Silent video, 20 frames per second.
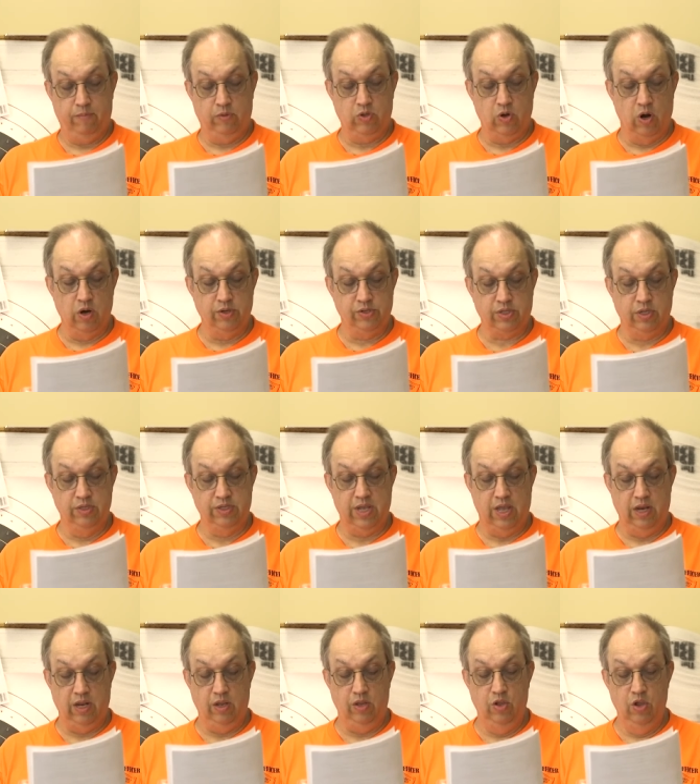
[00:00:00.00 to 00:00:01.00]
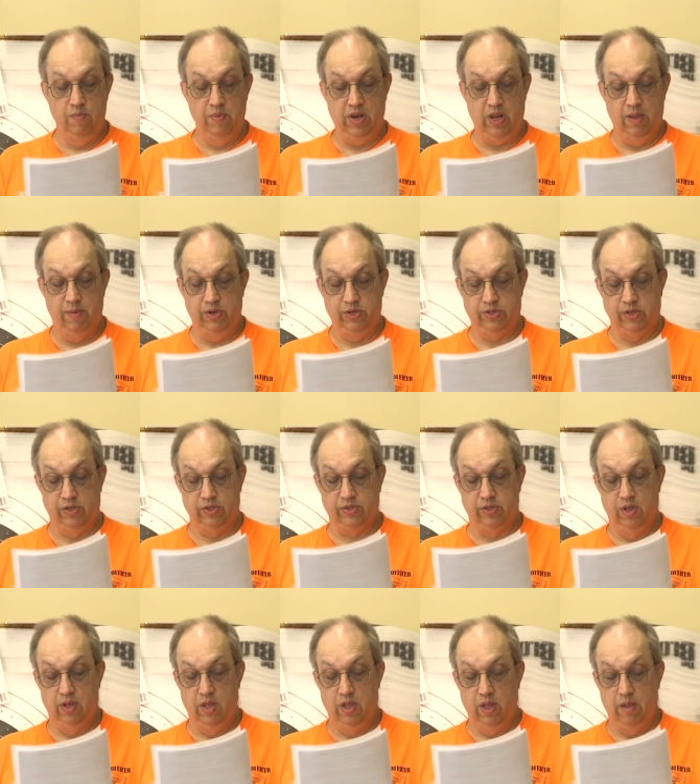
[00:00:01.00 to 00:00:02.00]
Targets containing human images
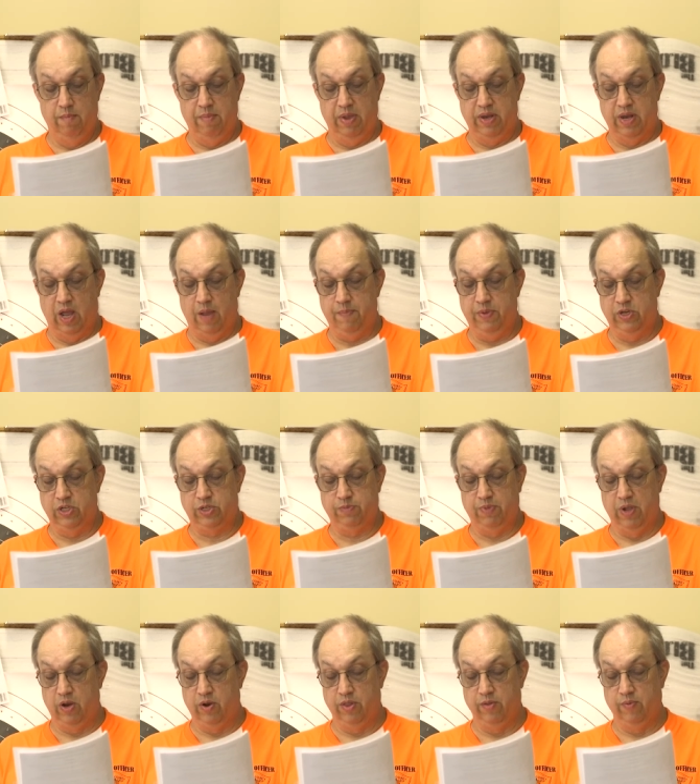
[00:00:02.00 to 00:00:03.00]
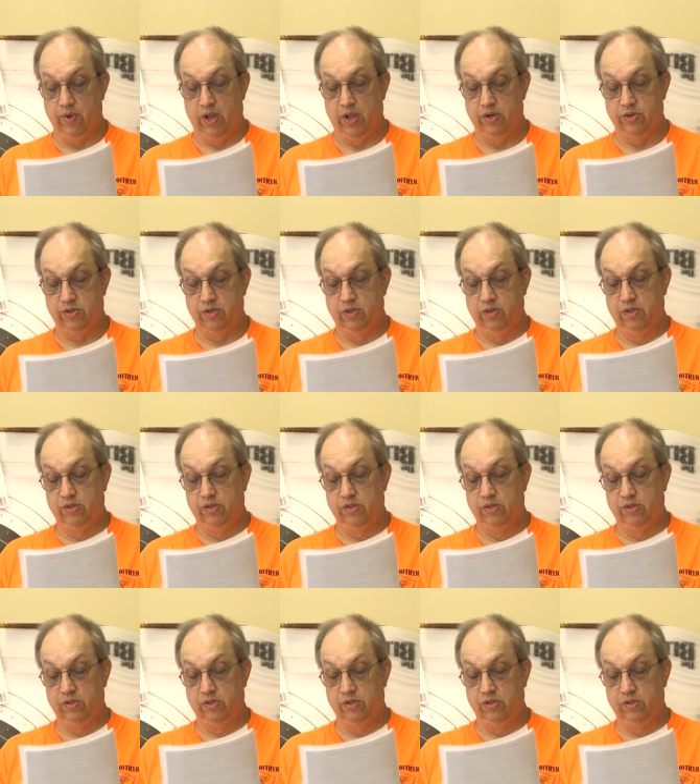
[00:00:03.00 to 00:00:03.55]
may not be displayed on the range.